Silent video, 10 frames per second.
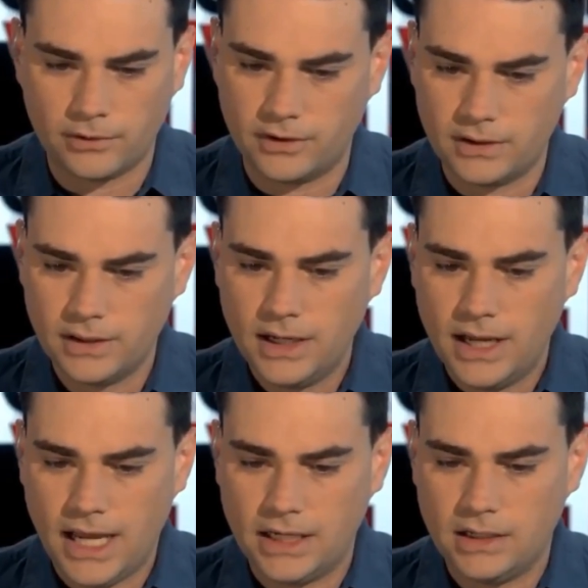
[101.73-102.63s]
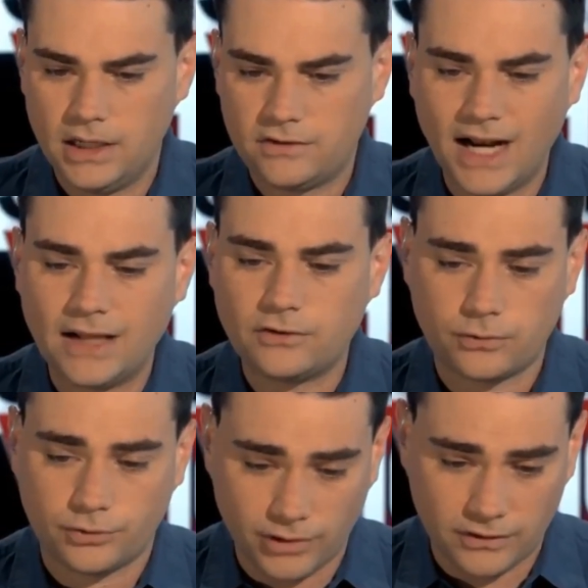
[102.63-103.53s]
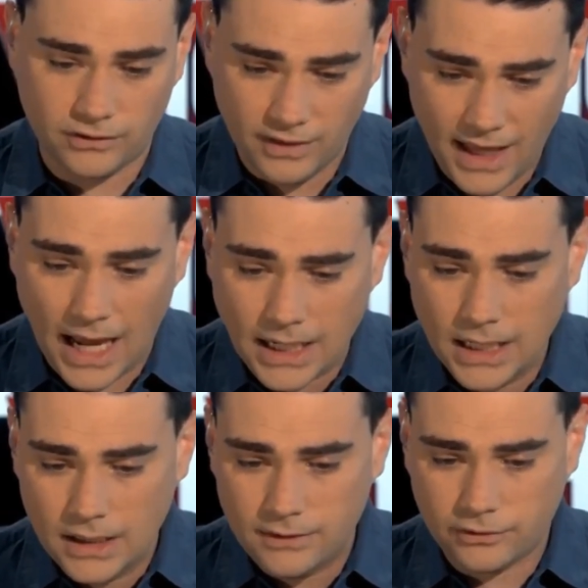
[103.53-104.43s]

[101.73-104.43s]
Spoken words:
person. And it's not just restricted to that.